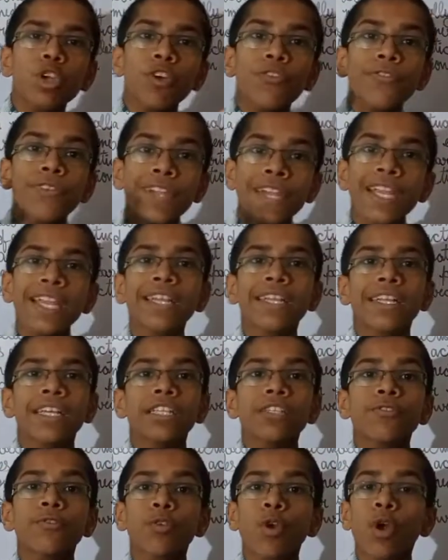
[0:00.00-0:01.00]
of heat
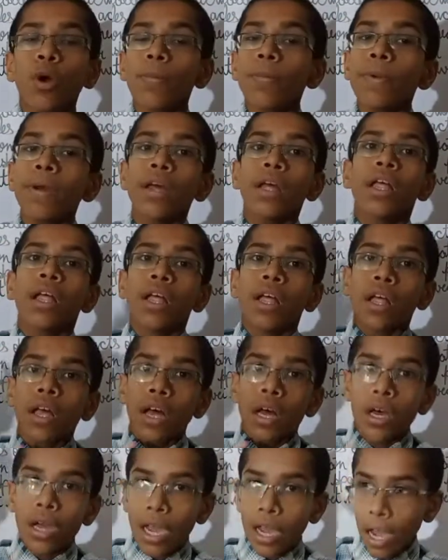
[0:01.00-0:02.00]
is from
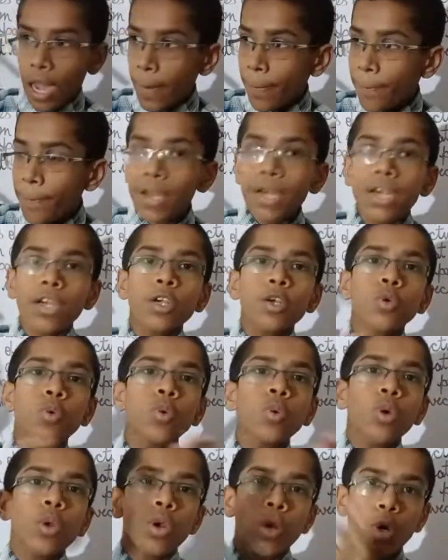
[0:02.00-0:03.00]
upper
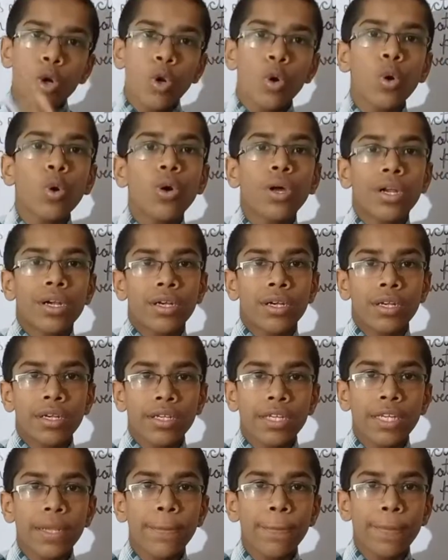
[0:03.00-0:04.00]
to lower
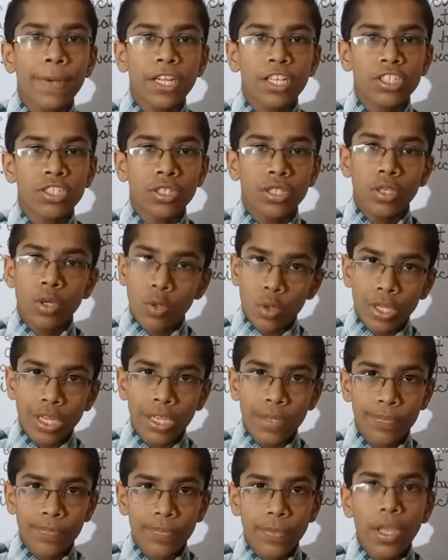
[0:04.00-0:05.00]
temperature.
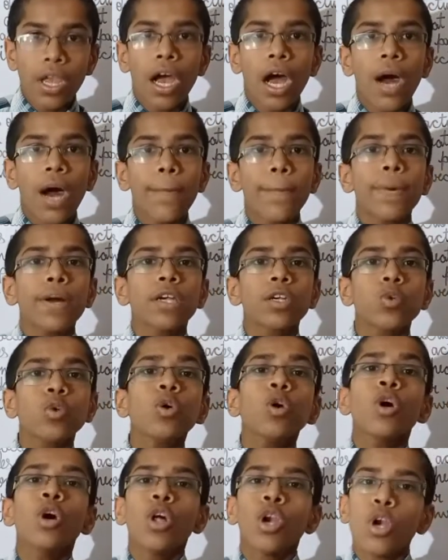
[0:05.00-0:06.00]
Okay, upper
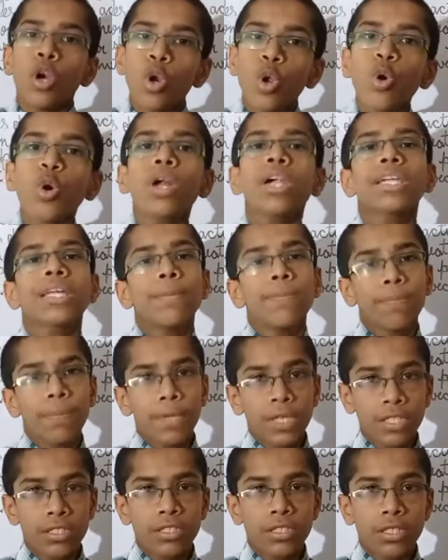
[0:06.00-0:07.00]
to lower
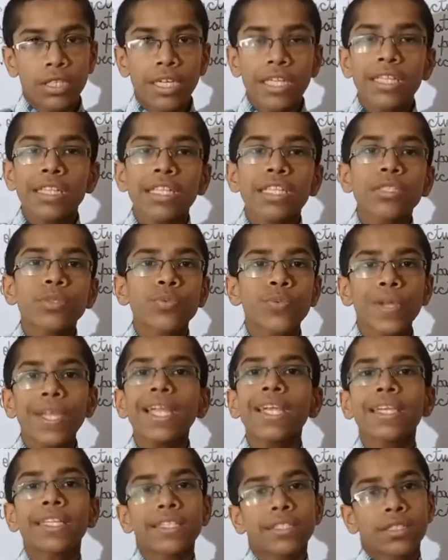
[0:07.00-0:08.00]
temperature. In this
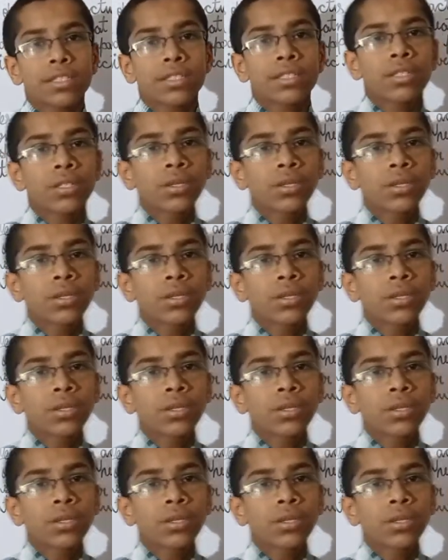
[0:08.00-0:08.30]
way it is.